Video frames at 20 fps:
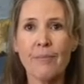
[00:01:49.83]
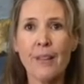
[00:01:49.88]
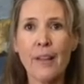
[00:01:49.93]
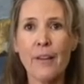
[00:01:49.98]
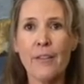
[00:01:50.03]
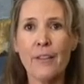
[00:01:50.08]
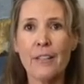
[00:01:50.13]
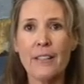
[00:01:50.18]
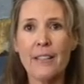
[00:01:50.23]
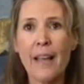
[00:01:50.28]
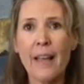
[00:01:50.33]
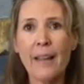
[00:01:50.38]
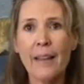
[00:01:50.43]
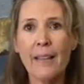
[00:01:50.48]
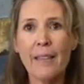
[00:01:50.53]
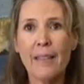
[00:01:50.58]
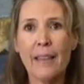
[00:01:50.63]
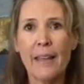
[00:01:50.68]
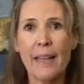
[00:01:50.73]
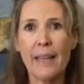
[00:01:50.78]
The
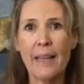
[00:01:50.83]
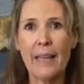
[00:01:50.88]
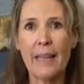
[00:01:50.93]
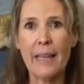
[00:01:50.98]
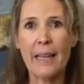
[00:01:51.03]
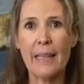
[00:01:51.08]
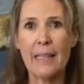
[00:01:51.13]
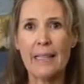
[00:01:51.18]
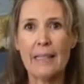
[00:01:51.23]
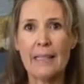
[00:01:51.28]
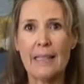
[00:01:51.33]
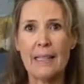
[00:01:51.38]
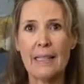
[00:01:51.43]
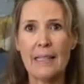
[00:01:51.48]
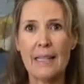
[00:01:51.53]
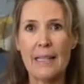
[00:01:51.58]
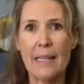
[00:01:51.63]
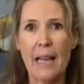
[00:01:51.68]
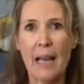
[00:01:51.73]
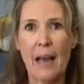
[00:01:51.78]
second thing is
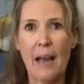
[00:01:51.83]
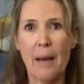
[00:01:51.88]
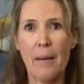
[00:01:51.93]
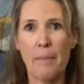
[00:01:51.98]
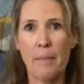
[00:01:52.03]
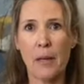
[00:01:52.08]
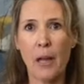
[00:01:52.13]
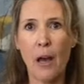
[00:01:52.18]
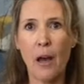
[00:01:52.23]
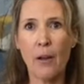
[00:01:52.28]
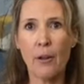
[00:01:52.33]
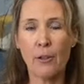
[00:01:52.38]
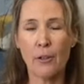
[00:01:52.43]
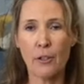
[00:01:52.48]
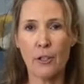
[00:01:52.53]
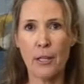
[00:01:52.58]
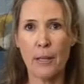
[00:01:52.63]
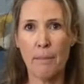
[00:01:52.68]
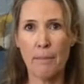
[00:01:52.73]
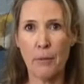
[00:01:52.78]
the color
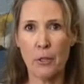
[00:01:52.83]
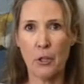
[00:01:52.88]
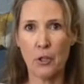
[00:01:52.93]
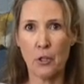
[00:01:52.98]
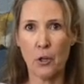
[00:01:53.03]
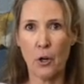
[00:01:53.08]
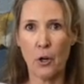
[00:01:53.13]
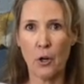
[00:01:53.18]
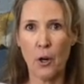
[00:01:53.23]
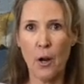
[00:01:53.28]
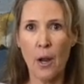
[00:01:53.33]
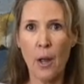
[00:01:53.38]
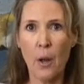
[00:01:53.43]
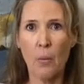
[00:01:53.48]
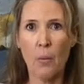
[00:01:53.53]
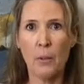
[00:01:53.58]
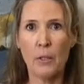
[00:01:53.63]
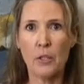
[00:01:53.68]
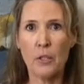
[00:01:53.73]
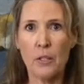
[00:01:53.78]
temperature,
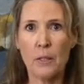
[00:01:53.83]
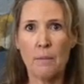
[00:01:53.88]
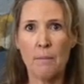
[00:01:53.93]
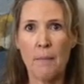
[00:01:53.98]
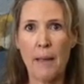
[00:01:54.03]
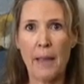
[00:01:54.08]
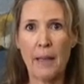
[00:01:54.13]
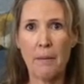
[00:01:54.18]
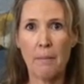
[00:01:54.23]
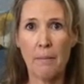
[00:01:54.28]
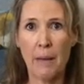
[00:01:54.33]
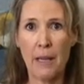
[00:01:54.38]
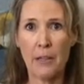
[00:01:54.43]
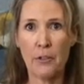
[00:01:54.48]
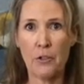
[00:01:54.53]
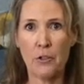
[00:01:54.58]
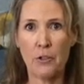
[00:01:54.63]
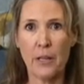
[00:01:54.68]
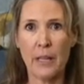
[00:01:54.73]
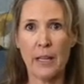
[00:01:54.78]
which is
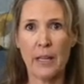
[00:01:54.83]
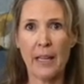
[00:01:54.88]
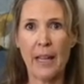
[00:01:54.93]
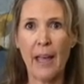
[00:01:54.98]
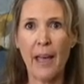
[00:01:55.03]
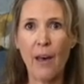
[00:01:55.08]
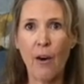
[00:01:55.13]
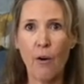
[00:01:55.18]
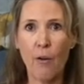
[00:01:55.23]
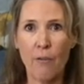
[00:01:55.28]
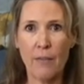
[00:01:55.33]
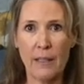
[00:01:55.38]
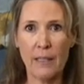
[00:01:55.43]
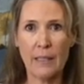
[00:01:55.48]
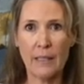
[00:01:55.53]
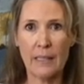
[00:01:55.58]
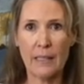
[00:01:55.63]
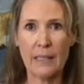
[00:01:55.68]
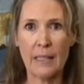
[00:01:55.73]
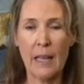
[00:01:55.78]
measured in
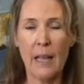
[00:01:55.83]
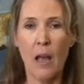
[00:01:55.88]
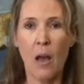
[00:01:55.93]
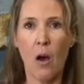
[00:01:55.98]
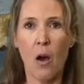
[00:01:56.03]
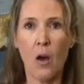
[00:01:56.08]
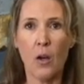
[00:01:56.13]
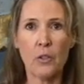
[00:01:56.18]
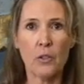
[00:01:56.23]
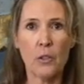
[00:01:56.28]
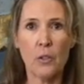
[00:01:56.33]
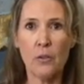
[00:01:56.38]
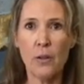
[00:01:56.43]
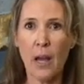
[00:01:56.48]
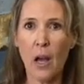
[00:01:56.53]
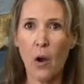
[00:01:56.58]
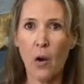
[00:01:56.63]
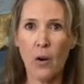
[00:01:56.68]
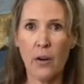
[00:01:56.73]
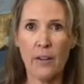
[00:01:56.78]
kelvins. Also
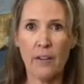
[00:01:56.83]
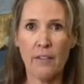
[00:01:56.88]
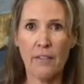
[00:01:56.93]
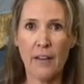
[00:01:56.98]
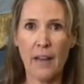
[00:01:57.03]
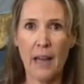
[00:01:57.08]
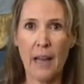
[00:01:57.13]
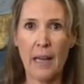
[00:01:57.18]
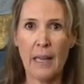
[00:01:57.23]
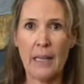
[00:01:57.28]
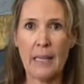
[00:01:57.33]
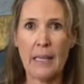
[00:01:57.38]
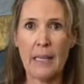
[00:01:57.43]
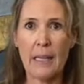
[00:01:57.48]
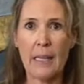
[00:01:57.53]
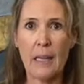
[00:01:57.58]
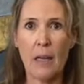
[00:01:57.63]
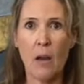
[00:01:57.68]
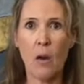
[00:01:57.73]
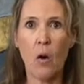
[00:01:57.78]
not hard to find
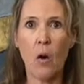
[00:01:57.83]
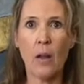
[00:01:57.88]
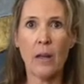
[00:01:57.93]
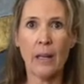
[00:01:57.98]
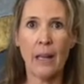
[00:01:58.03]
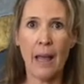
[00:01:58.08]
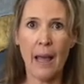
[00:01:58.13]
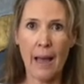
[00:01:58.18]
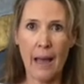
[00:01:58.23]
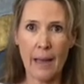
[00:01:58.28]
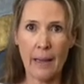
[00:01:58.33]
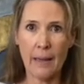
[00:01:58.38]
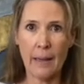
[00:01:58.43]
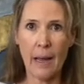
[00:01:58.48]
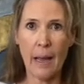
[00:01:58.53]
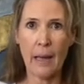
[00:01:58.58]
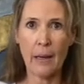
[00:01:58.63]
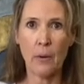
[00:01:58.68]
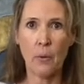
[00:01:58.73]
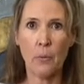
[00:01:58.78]
online.
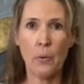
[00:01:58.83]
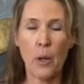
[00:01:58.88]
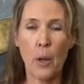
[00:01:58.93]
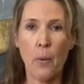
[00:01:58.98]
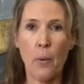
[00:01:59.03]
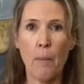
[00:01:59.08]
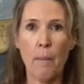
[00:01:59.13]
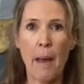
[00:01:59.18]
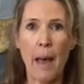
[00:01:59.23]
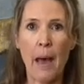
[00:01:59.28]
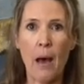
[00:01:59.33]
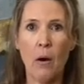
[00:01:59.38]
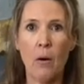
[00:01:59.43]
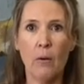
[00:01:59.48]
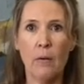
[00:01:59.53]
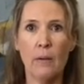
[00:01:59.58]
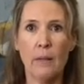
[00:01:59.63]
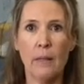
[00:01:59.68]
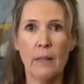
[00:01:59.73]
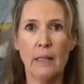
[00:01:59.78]
I don't know
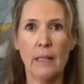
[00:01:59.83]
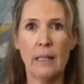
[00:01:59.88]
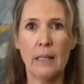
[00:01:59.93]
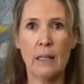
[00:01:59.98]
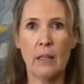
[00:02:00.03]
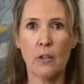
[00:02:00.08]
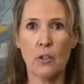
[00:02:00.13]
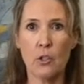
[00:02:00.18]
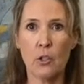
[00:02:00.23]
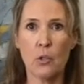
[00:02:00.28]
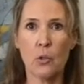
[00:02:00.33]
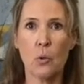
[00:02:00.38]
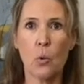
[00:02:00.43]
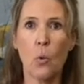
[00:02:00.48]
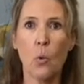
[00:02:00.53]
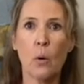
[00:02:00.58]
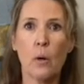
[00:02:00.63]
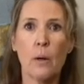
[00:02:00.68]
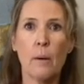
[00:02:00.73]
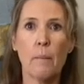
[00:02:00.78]
about in a
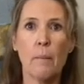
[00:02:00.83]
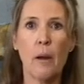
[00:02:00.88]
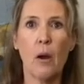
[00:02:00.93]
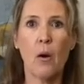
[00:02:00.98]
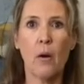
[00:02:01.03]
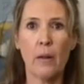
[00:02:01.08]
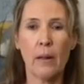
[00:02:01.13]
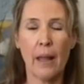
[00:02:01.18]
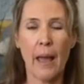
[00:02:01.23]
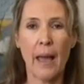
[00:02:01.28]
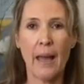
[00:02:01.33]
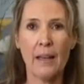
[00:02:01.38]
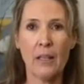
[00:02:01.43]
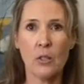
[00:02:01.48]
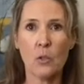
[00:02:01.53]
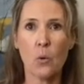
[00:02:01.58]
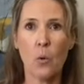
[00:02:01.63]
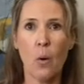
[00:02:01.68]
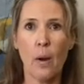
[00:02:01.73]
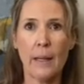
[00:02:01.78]
store, but online
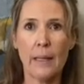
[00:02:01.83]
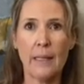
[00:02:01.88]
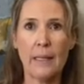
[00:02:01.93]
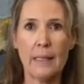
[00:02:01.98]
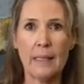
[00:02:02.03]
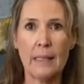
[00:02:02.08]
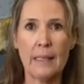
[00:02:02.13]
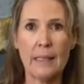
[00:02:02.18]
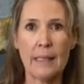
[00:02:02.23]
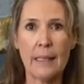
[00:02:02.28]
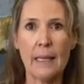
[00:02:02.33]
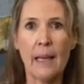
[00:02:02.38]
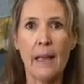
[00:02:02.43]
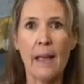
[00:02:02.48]
it's quite easy.